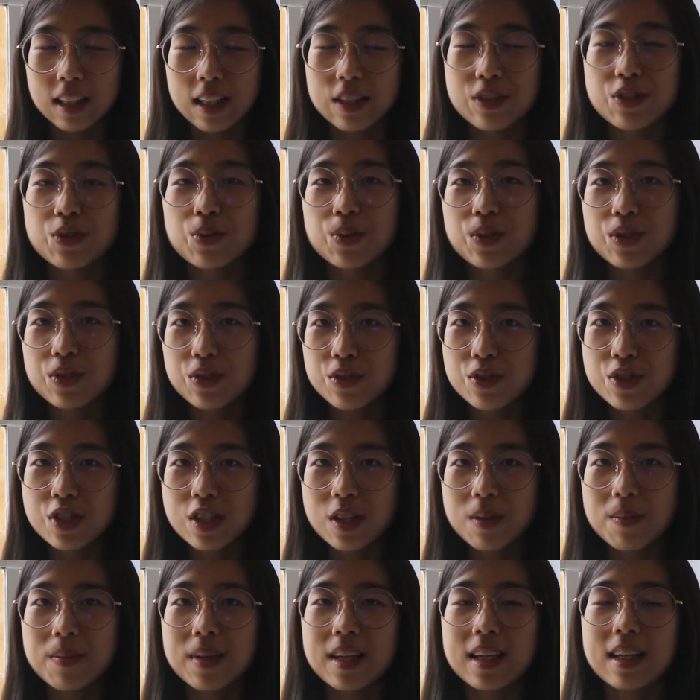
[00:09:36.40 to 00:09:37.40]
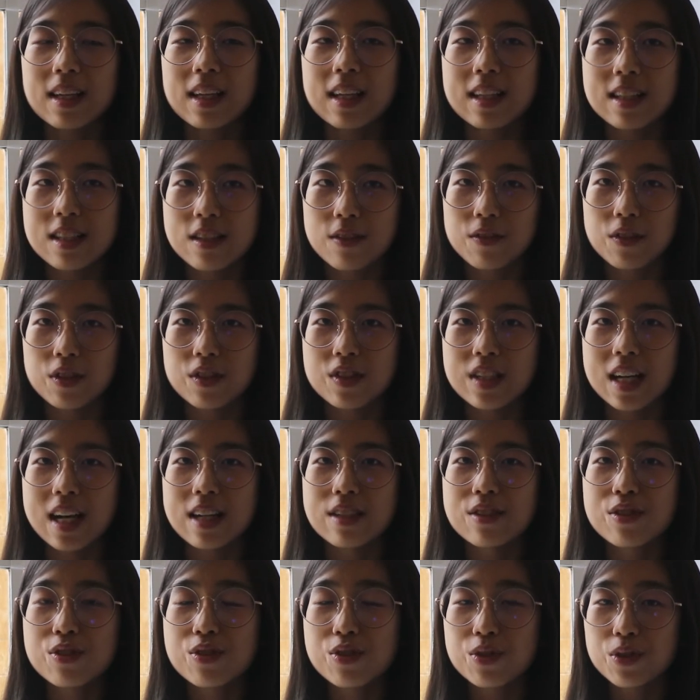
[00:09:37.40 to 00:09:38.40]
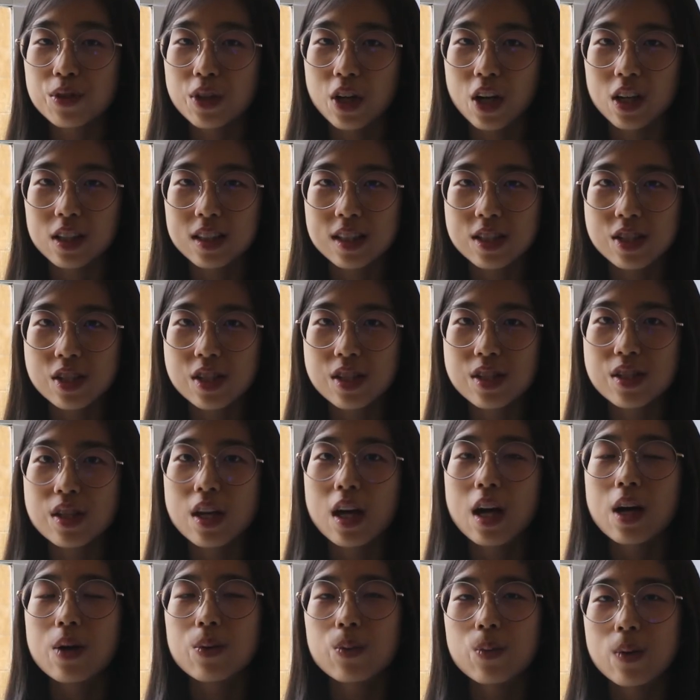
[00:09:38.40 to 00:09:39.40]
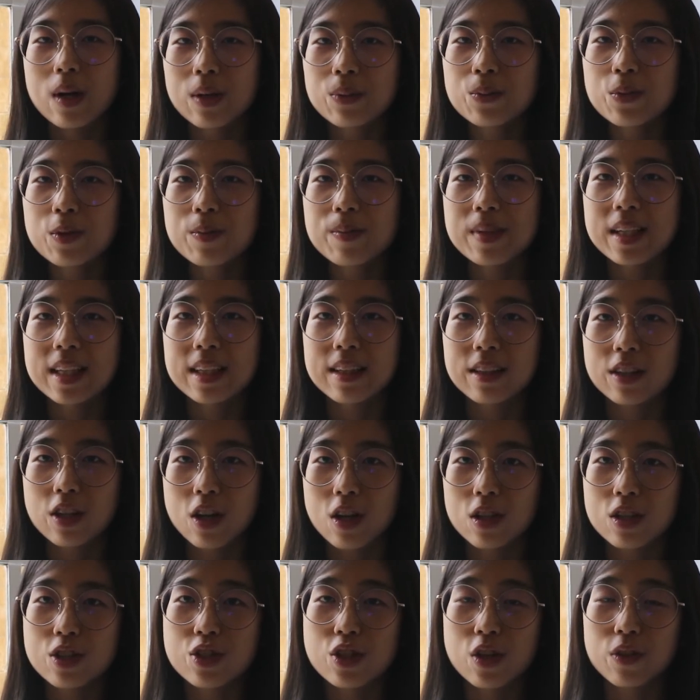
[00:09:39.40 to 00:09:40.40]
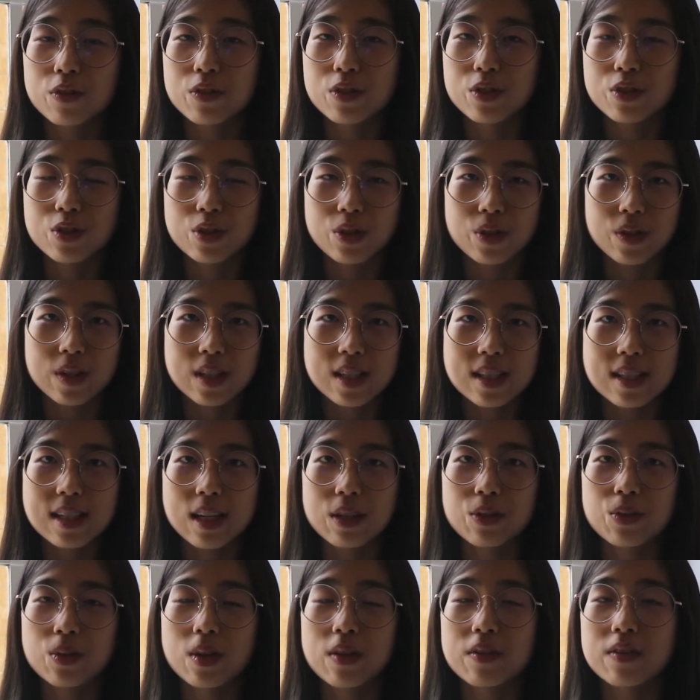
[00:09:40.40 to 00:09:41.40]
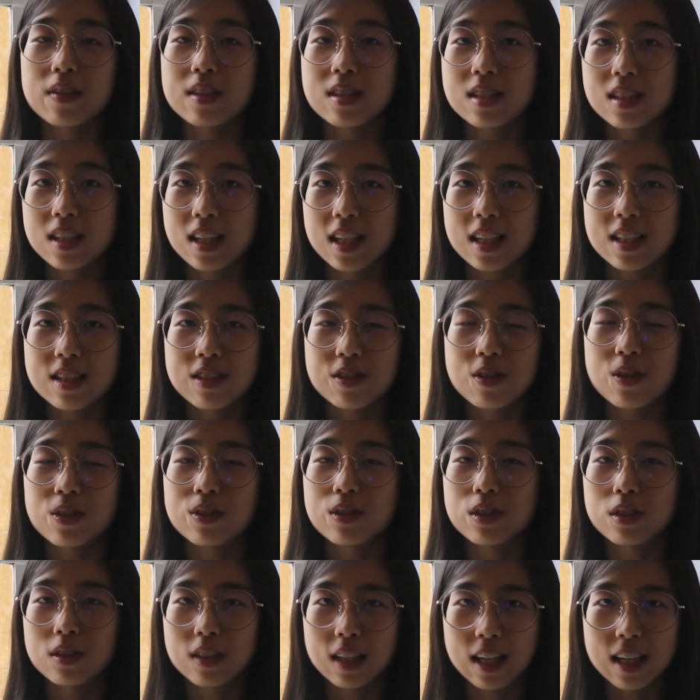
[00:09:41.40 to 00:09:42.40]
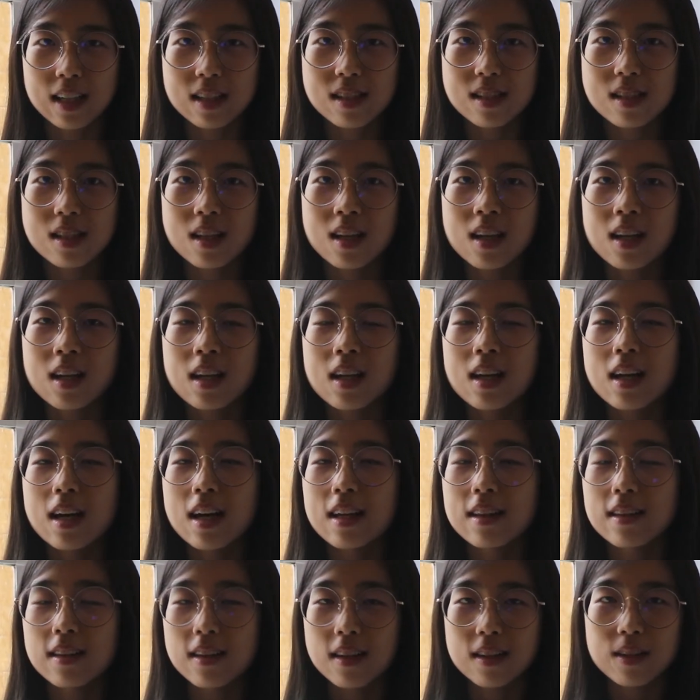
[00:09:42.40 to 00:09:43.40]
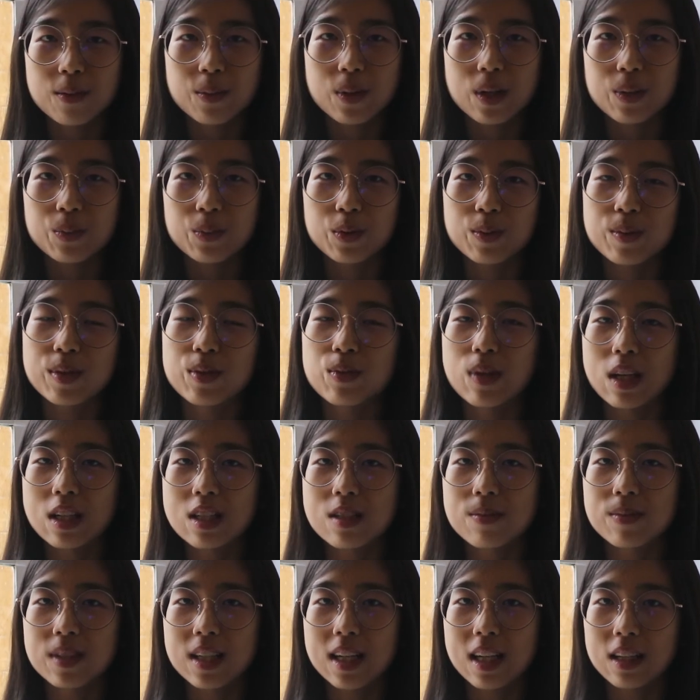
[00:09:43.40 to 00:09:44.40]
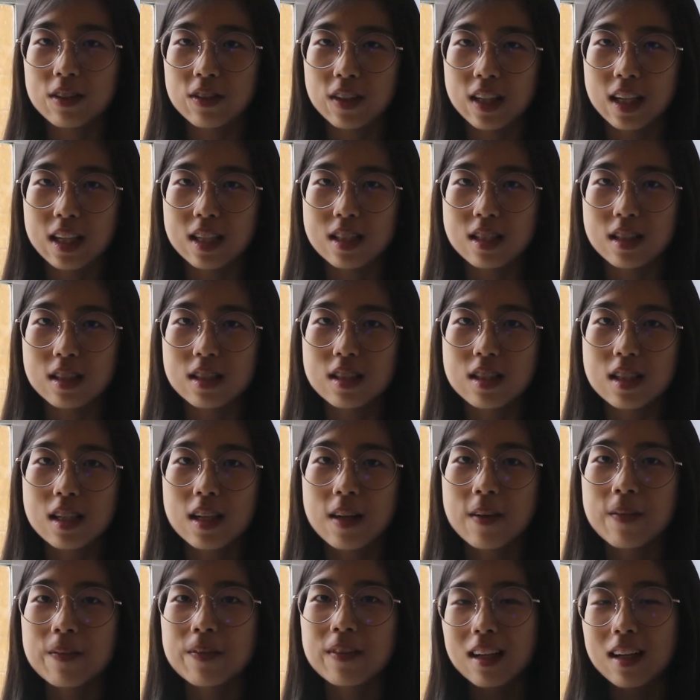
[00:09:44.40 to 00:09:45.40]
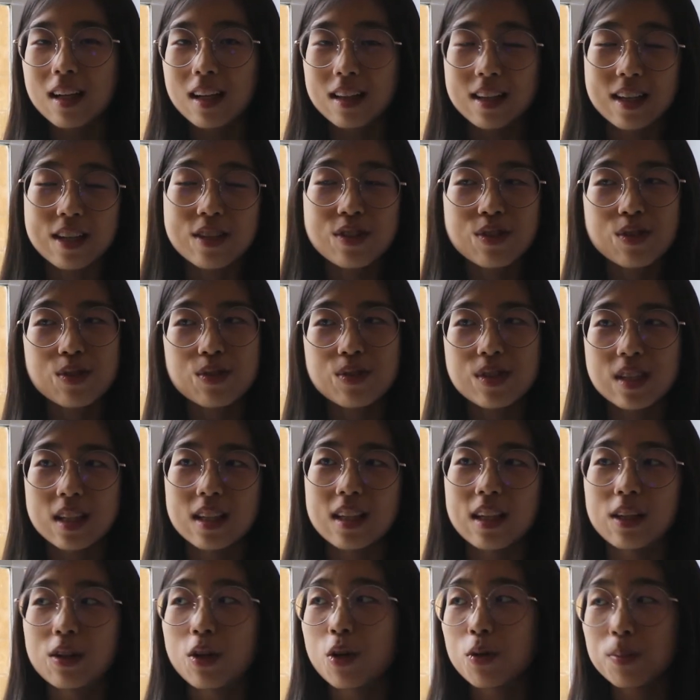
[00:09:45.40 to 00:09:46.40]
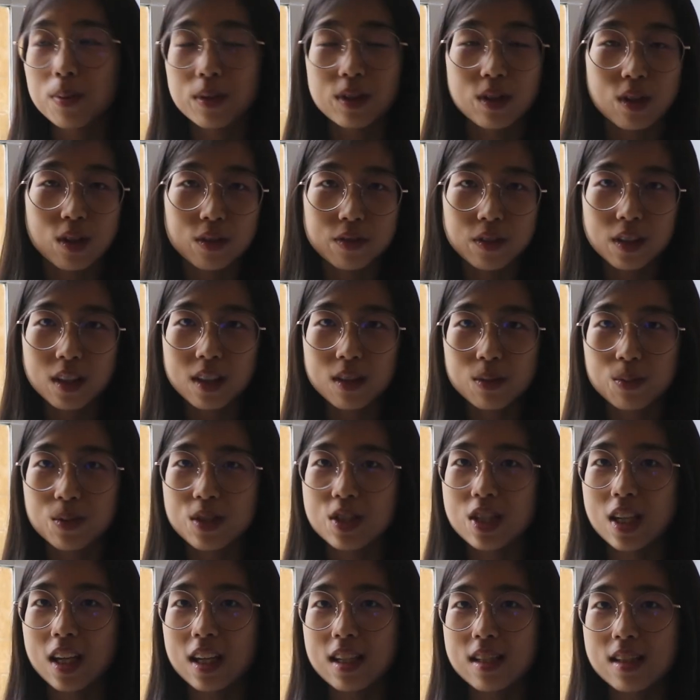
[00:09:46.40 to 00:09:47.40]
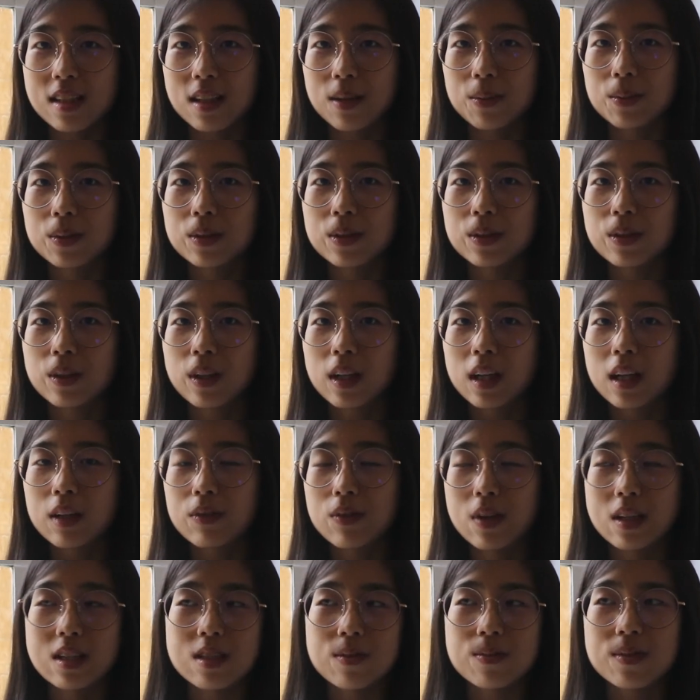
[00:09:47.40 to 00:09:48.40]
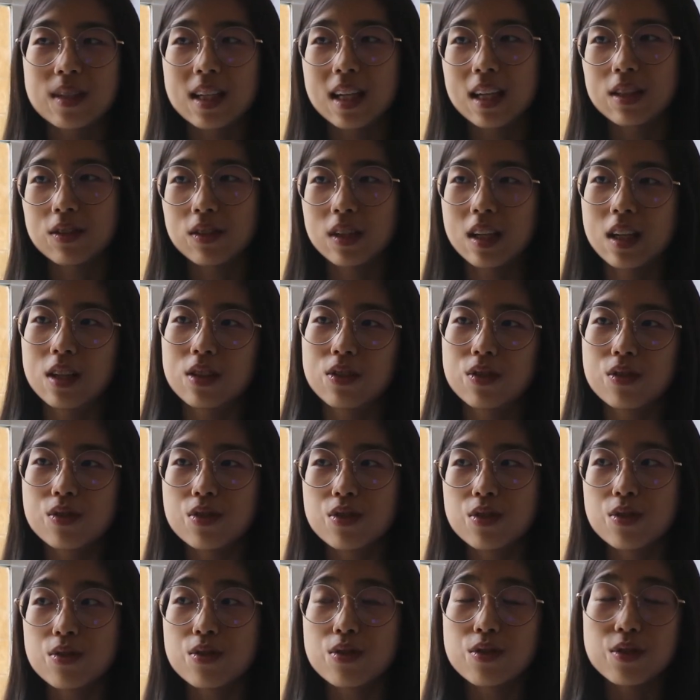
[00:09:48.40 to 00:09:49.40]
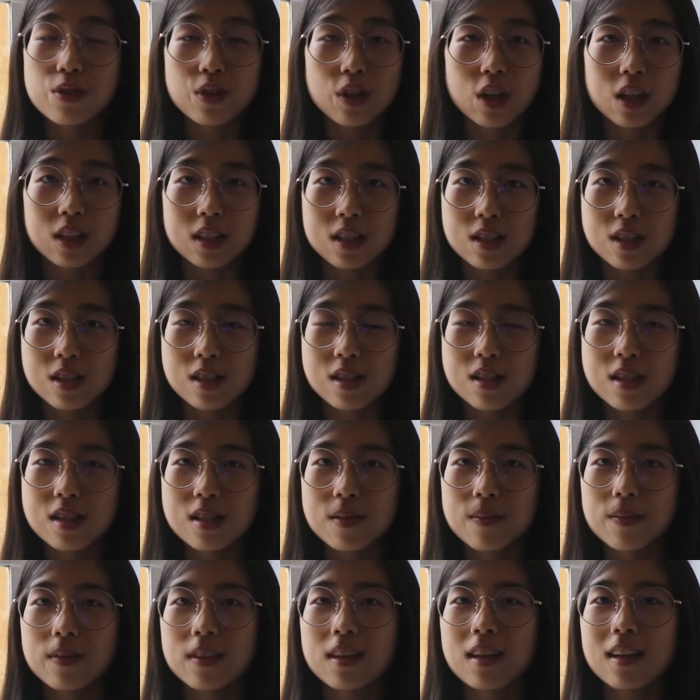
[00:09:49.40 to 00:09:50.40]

And you will usually be interviewed at two colleges. One would be the college of your choice that you have indicated on UCAS, and the other one would be randomly allocated. Unless you did an open offer, in which case they will randomly allocate you to two colleges.